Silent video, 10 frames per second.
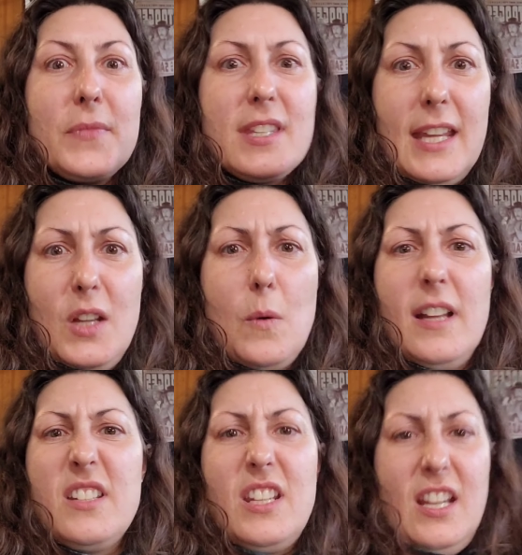
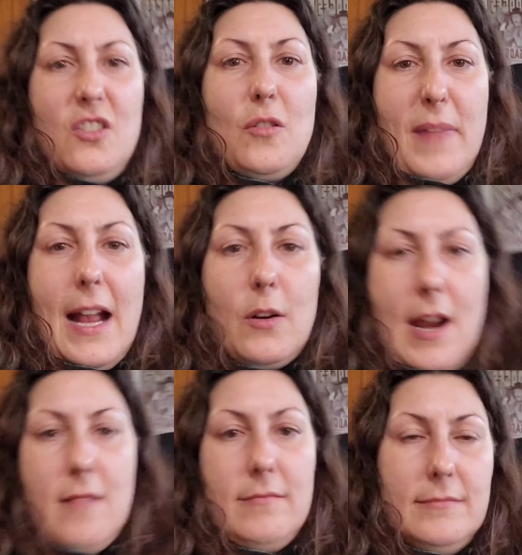psychoeducational
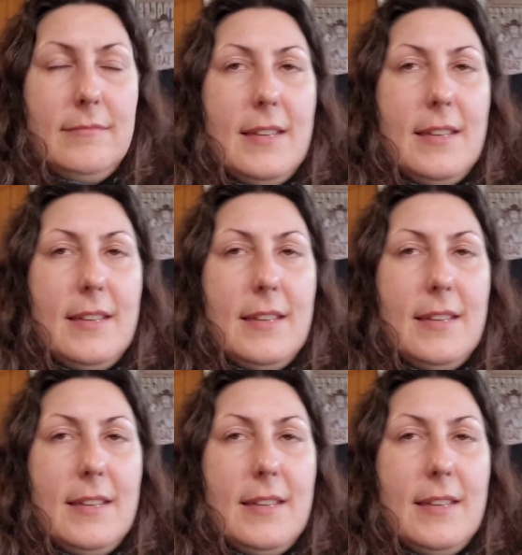background.